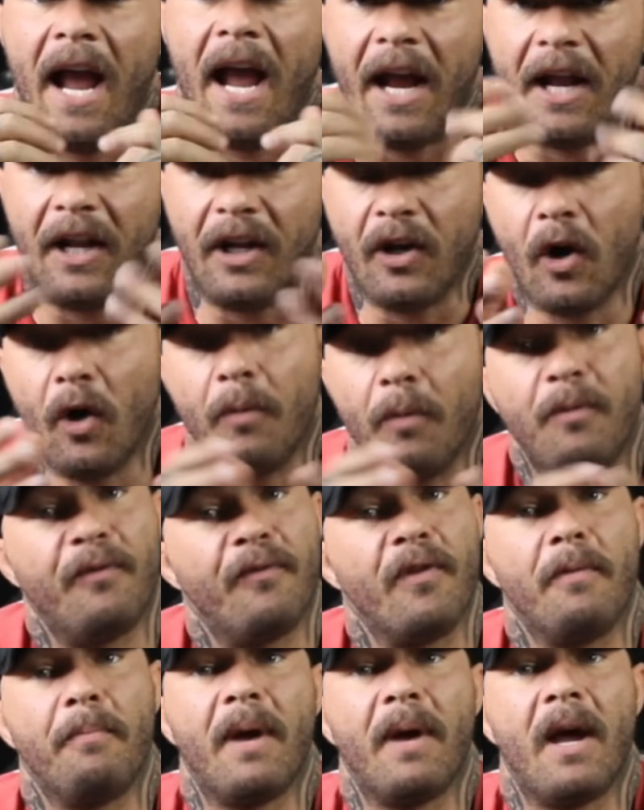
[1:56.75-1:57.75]
and you hoped
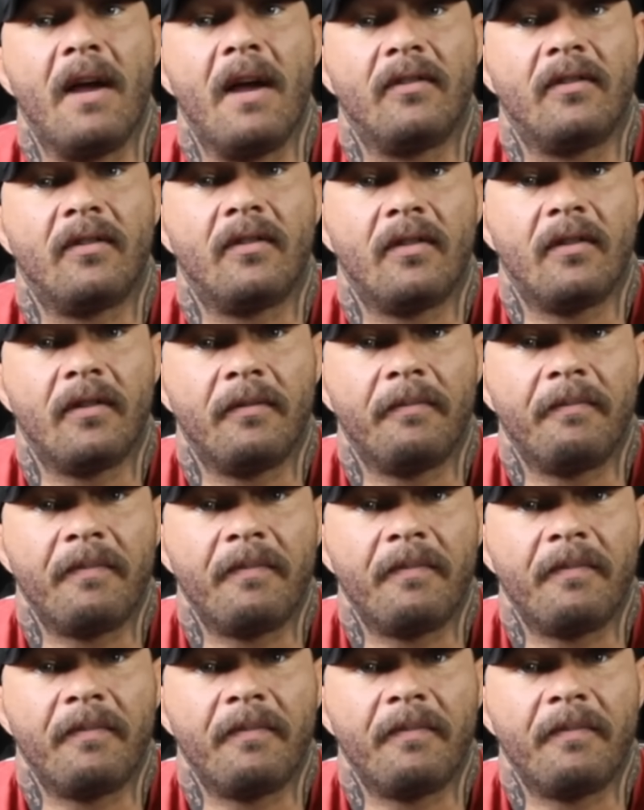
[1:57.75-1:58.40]
for the best.